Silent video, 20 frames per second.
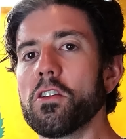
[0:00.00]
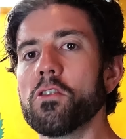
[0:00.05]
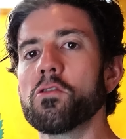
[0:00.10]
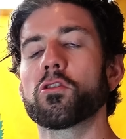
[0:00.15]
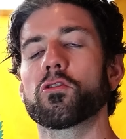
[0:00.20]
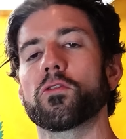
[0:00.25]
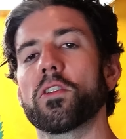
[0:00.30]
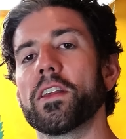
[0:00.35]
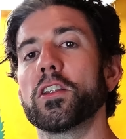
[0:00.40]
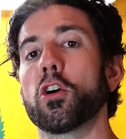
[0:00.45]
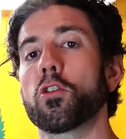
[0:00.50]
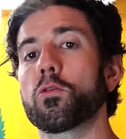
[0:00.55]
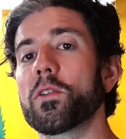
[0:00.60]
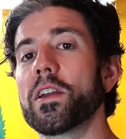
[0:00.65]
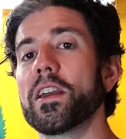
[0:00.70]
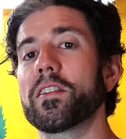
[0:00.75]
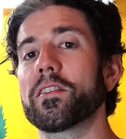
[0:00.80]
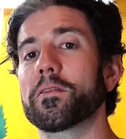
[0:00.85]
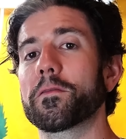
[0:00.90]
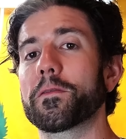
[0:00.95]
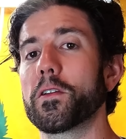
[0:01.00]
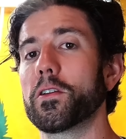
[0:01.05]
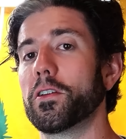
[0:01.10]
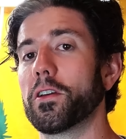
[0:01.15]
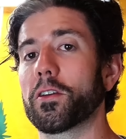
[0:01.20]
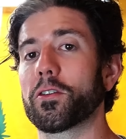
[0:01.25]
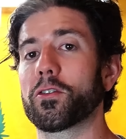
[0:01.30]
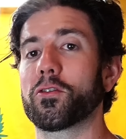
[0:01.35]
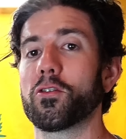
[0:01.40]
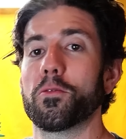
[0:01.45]
There's really no reason for you
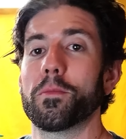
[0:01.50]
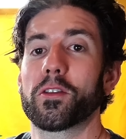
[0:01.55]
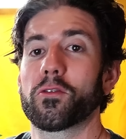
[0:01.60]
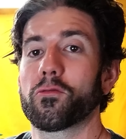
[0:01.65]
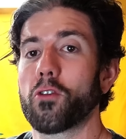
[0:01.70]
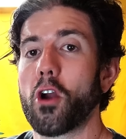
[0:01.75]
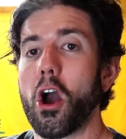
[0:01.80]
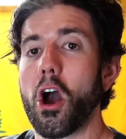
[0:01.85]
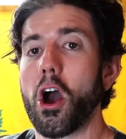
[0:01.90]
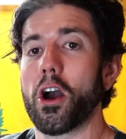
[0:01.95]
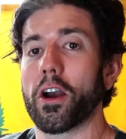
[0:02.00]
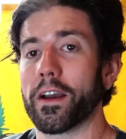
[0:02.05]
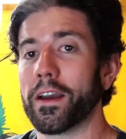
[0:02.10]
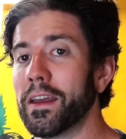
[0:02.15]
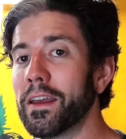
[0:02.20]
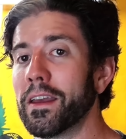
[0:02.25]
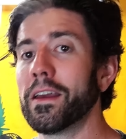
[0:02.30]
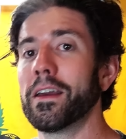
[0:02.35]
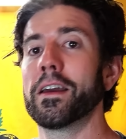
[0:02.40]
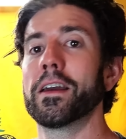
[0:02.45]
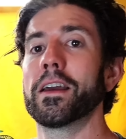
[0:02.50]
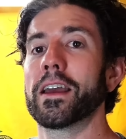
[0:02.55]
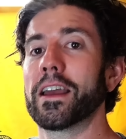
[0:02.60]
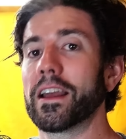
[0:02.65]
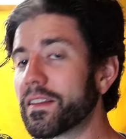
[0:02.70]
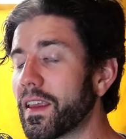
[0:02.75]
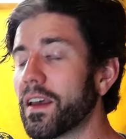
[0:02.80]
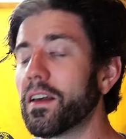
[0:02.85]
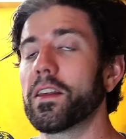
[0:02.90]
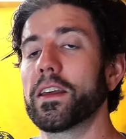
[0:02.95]
to assume it's wrong
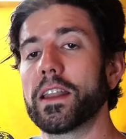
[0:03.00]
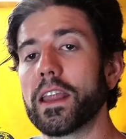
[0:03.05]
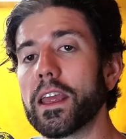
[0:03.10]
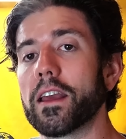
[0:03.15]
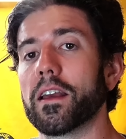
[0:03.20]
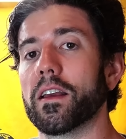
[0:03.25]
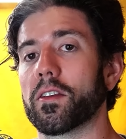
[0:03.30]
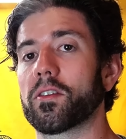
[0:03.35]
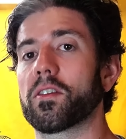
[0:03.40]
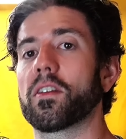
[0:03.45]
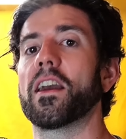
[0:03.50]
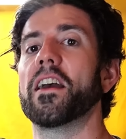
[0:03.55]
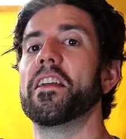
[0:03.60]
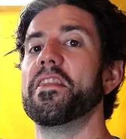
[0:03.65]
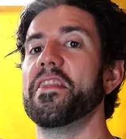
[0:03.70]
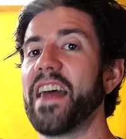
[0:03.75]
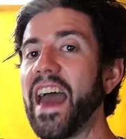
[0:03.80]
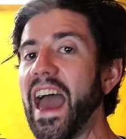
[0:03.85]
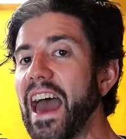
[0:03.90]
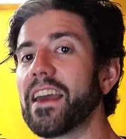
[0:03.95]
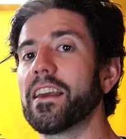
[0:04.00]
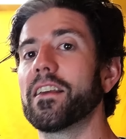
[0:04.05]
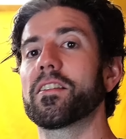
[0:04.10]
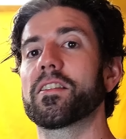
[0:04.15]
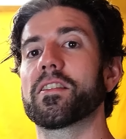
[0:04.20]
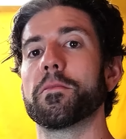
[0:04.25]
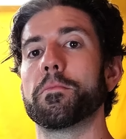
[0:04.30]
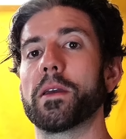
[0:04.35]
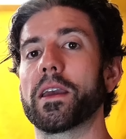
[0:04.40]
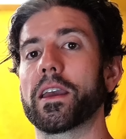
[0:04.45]
until it is. And that
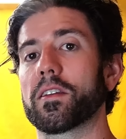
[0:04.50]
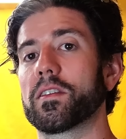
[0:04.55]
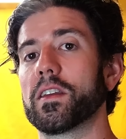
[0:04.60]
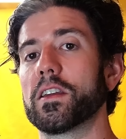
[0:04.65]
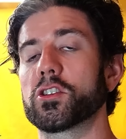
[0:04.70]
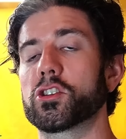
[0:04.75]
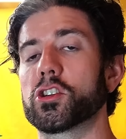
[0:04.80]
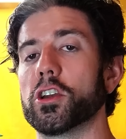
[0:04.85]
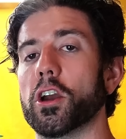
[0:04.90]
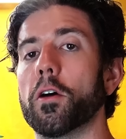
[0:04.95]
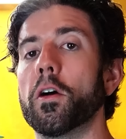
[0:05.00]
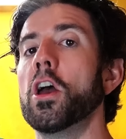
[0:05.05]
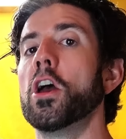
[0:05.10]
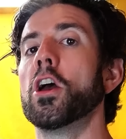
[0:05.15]
is the biggest issue.